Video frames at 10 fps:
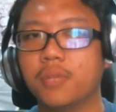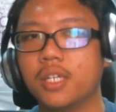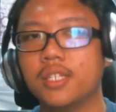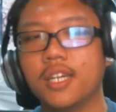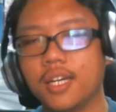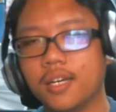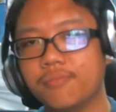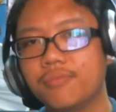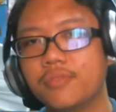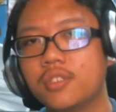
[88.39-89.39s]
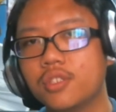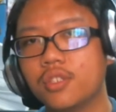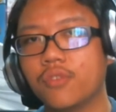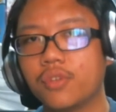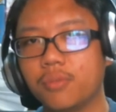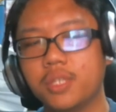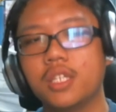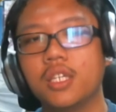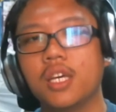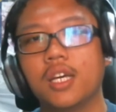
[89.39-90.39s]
But you know, for me,